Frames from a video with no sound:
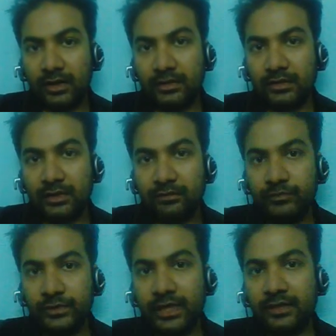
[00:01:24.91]
And
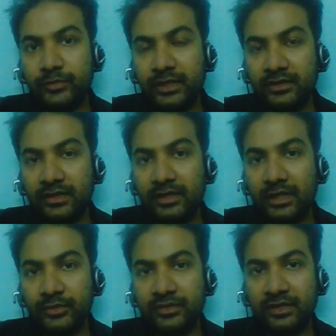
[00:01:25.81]
that basically
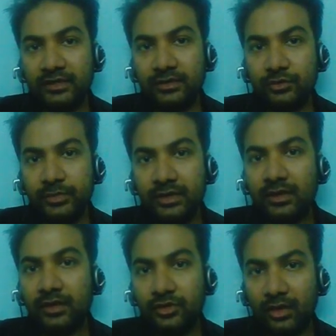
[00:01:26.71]
can be stated to
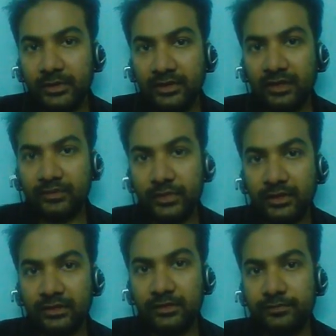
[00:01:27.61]
be a dormant
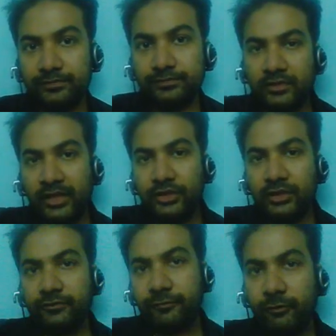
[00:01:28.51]
company.
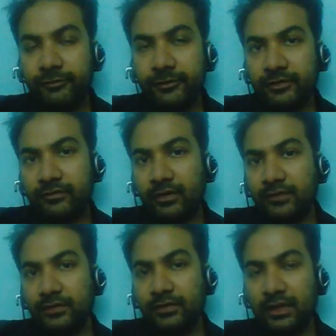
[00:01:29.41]
Section
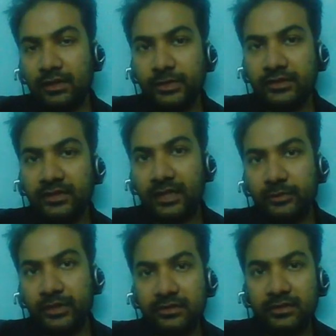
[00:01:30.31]
455 of the Companies
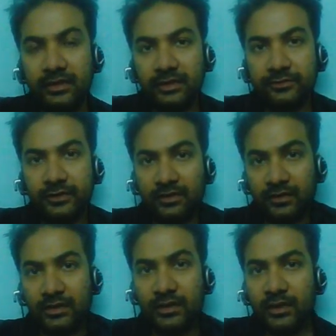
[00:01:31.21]
Act basically deals with
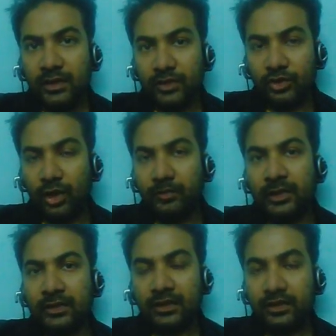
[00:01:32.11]
a
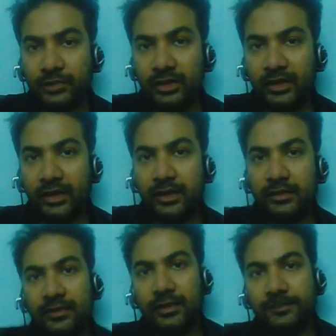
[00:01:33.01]
dormant company,
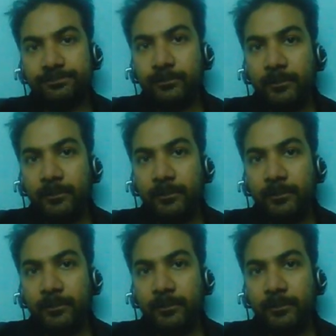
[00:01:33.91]
and